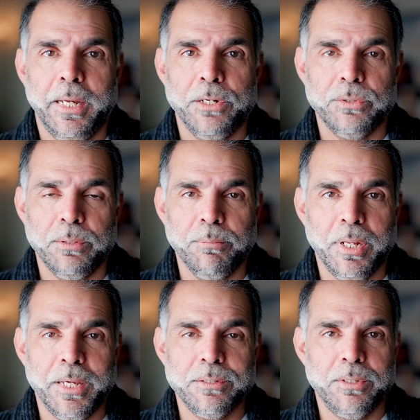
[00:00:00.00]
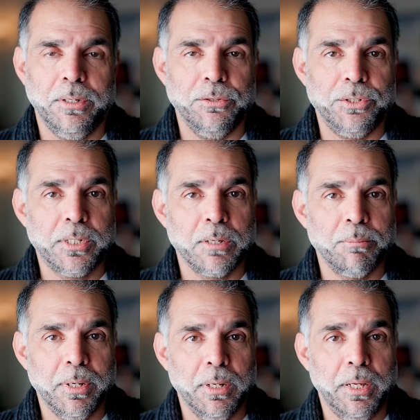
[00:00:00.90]
And so it implies that the JIT
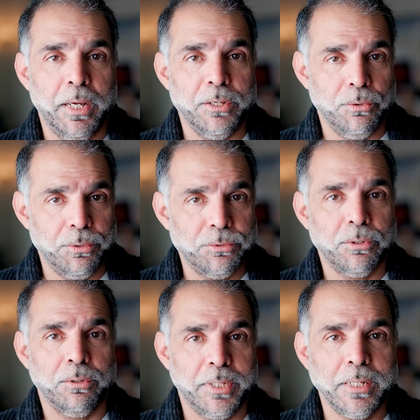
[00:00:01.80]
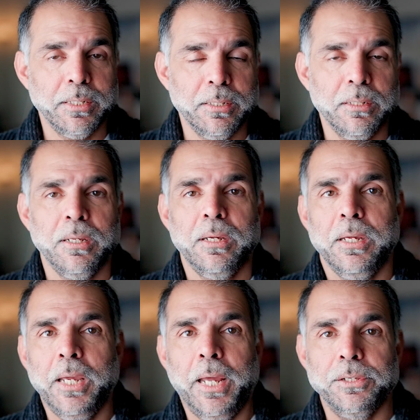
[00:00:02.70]
compiler has already sort of kicked in
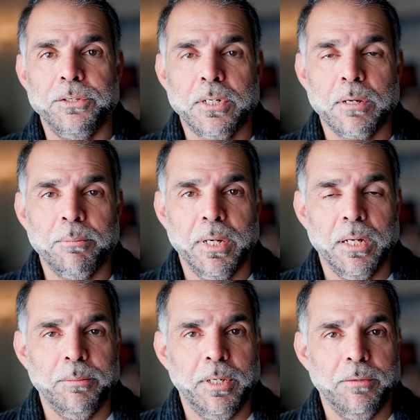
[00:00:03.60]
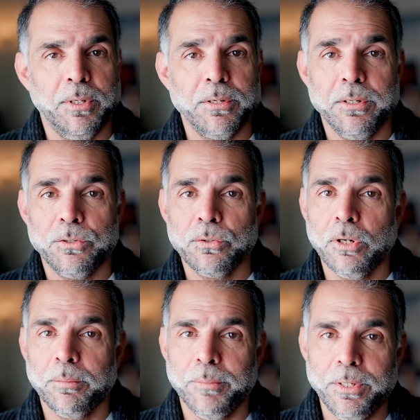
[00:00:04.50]
and the JIT compiler may have done its
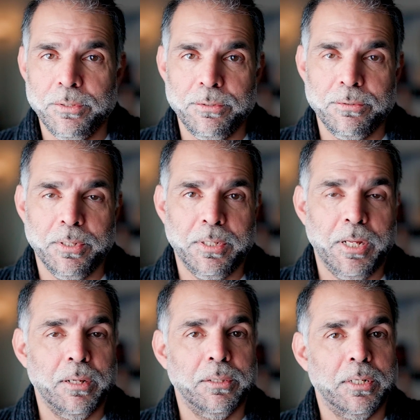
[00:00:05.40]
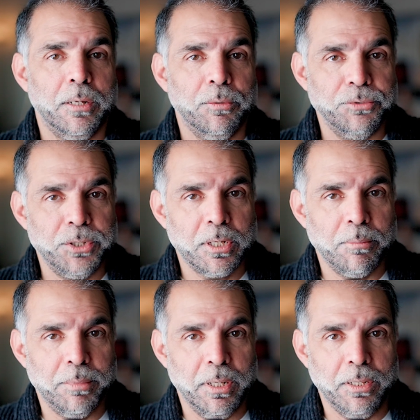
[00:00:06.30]
own optimizations at the, at the time of JIT
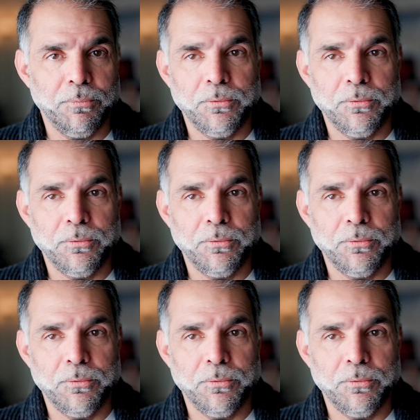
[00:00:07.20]
compiling.